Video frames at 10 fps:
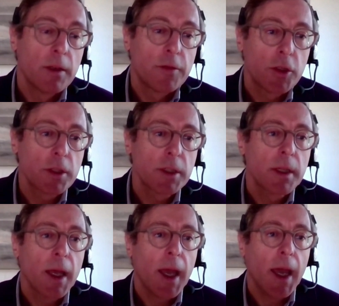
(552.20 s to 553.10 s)
First,
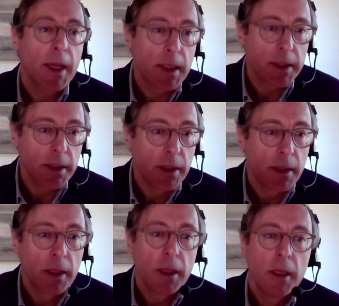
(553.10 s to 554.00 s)
ECLI,
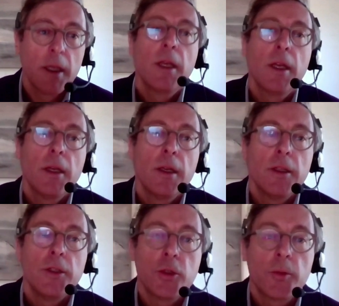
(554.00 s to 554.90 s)

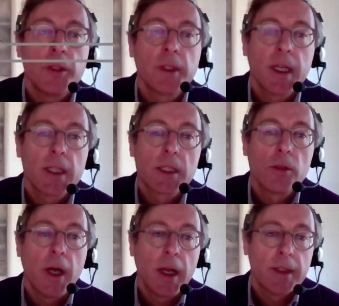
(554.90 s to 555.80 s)
European Case
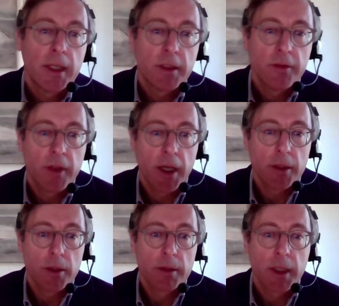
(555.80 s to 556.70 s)
Law
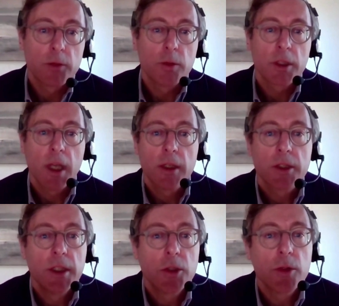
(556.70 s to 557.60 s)
Identifier, that was
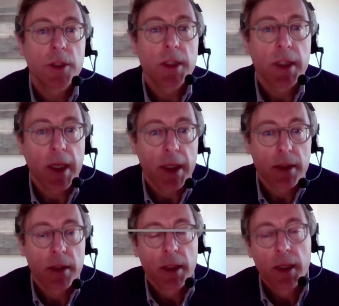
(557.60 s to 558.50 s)
launched in
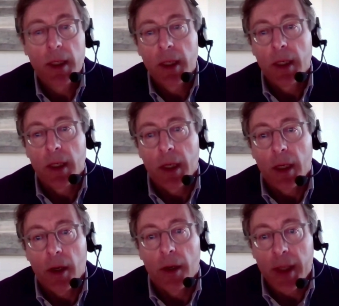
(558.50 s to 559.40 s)
2008,
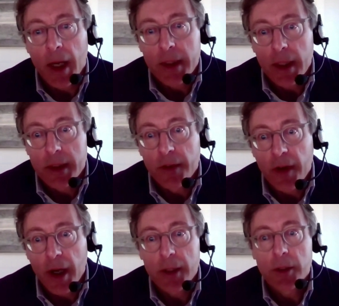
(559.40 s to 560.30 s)
an
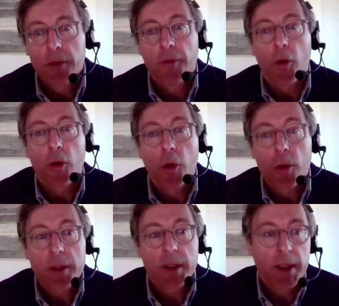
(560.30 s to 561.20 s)
identifier for
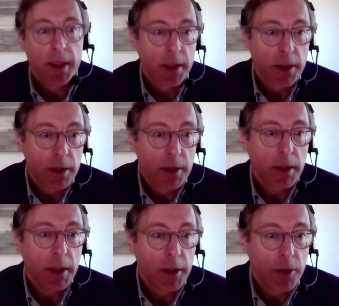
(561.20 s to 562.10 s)
court decisions
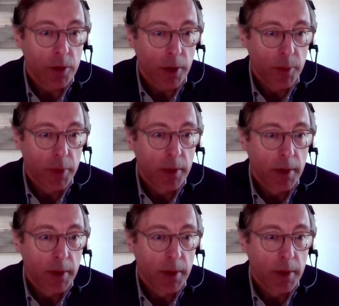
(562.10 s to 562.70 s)
in Europe.